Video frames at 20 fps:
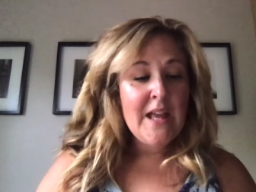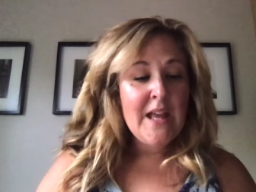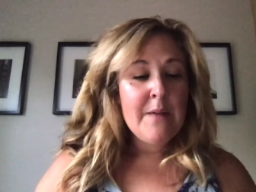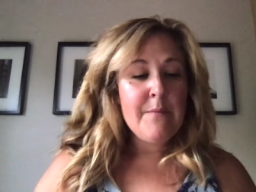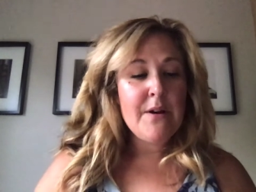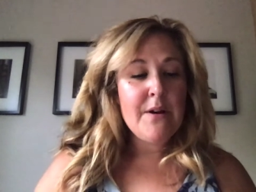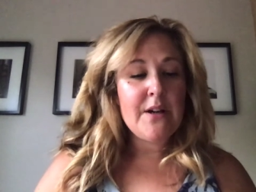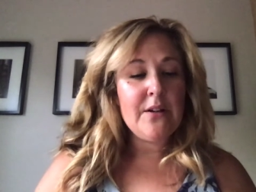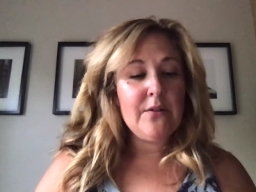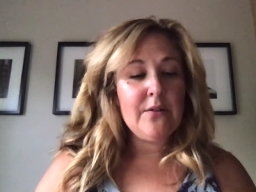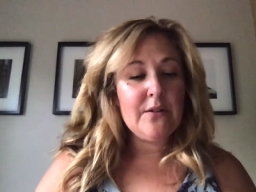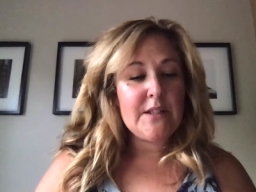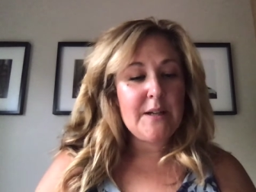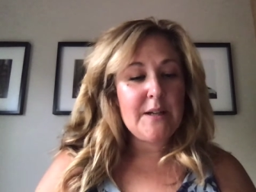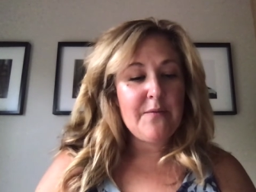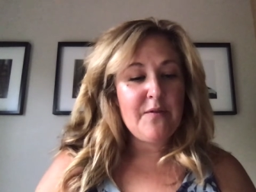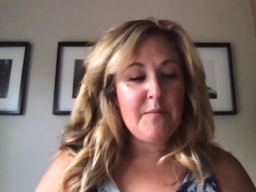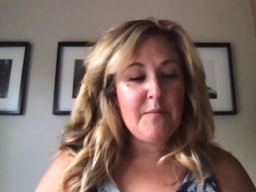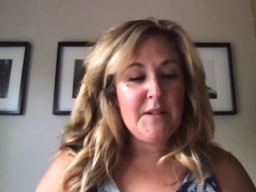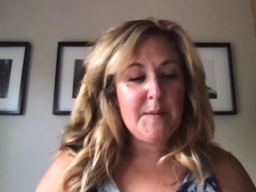Malcolm looked
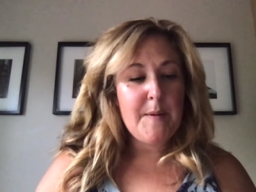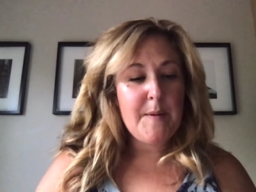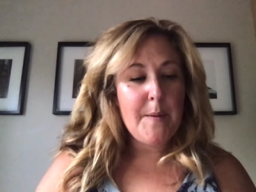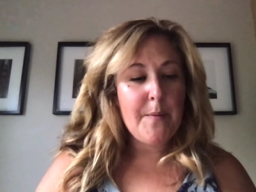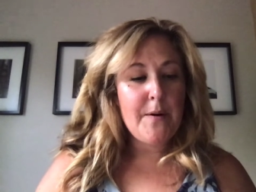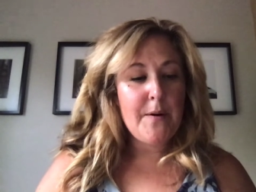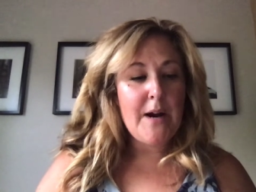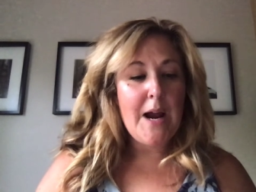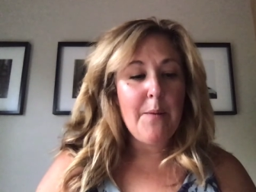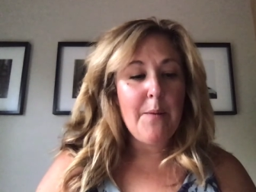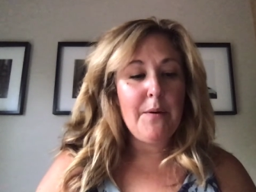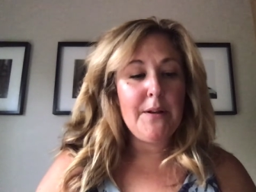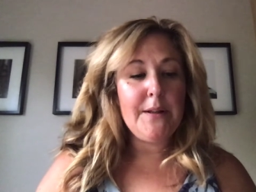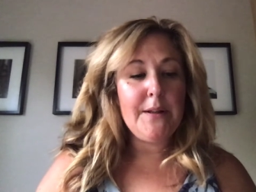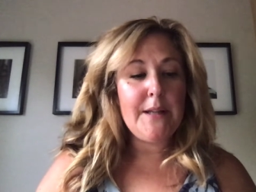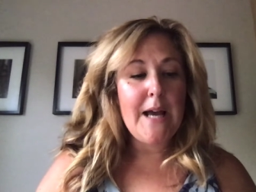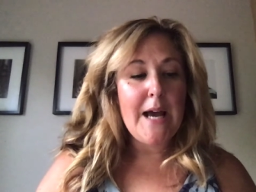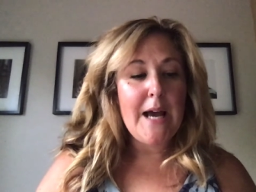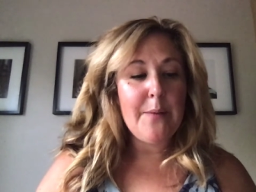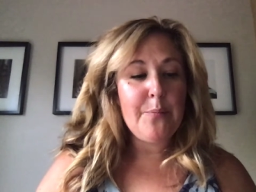up from his paper. I will
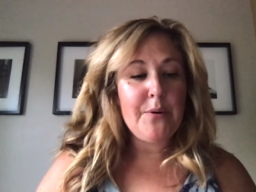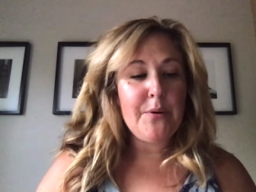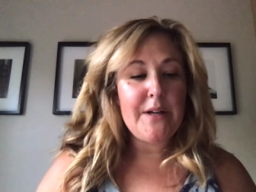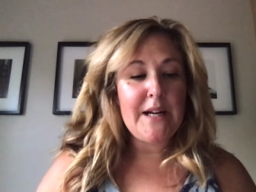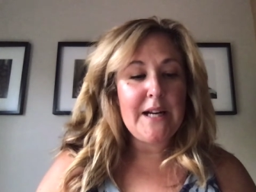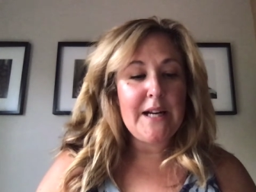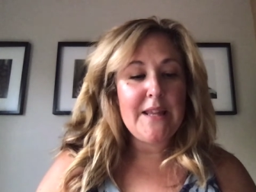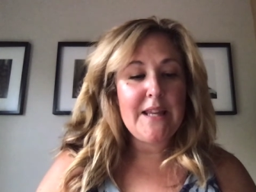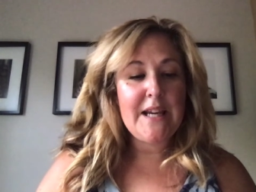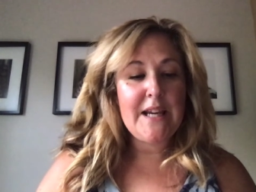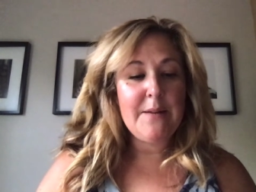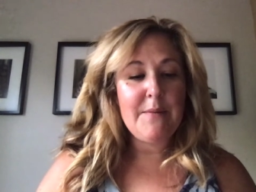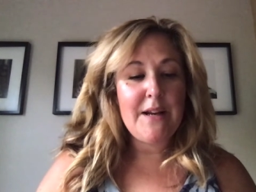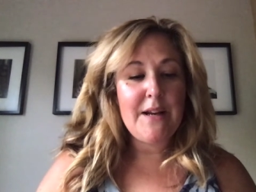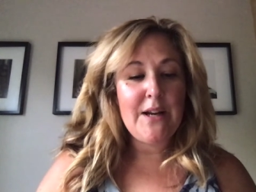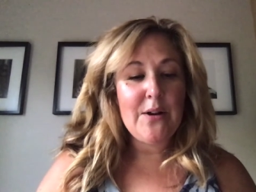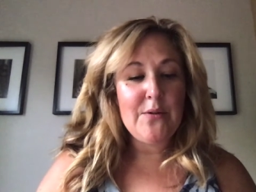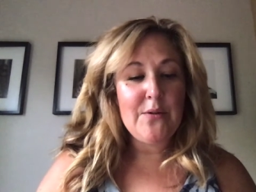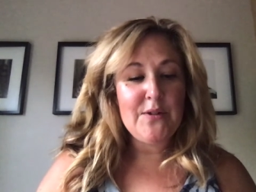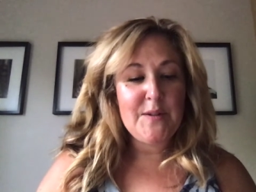not put anything in my
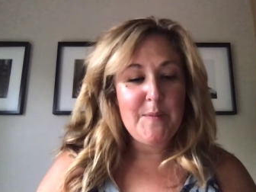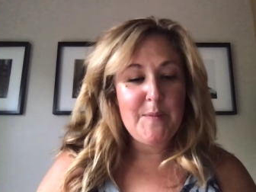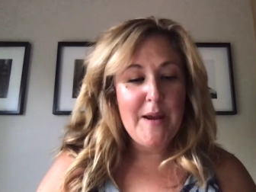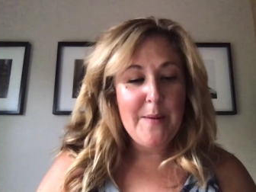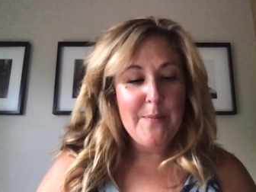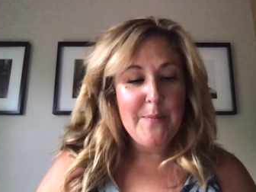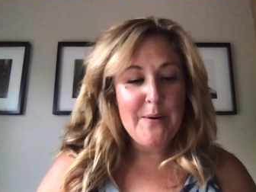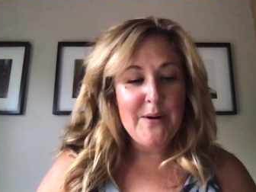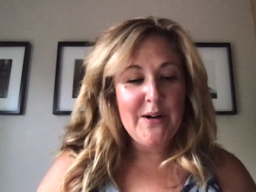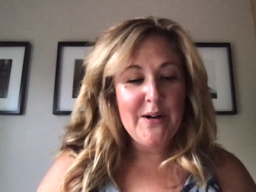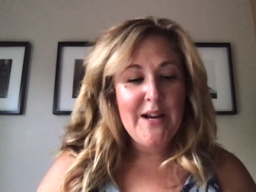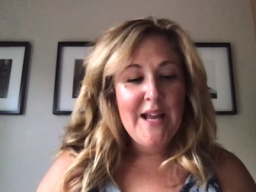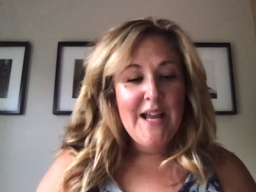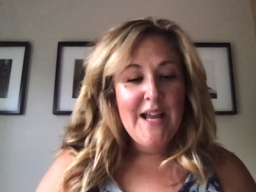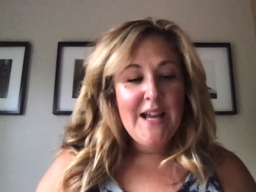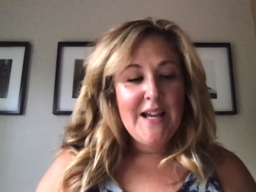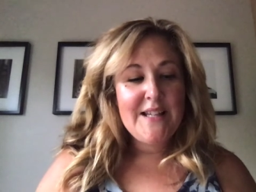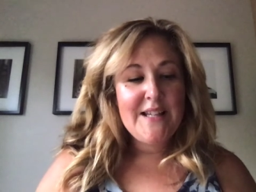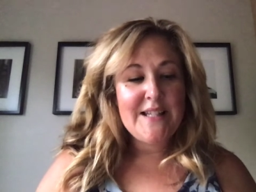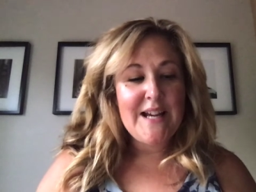nose paper.
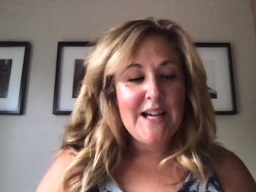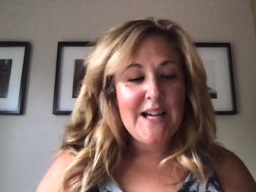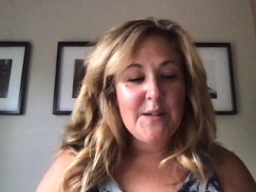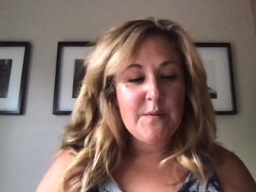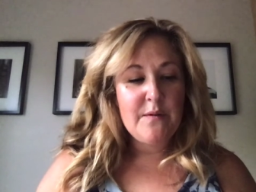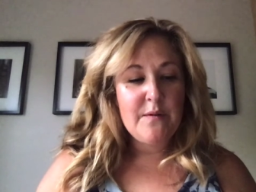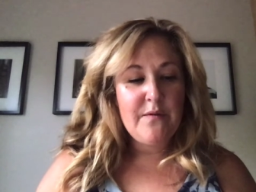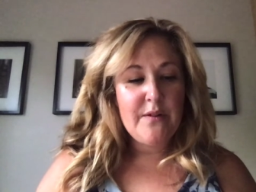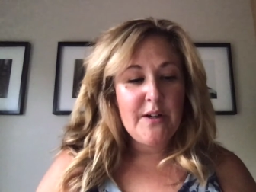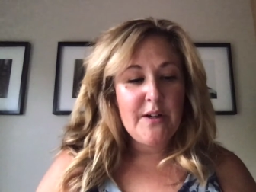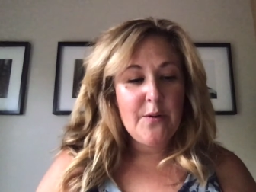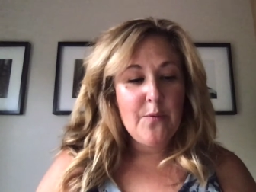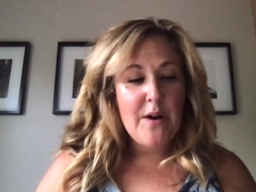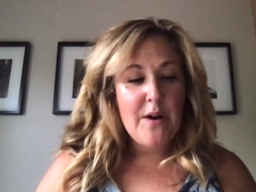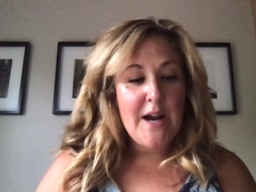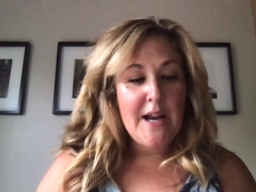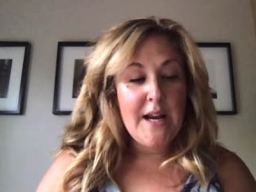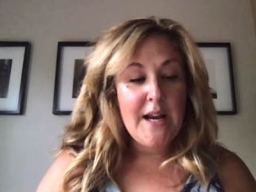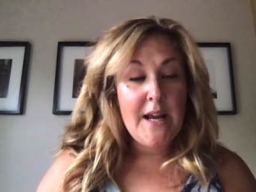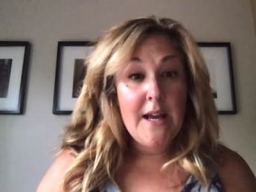His eyes were very
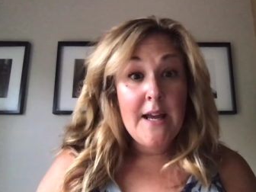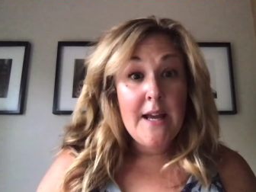wide.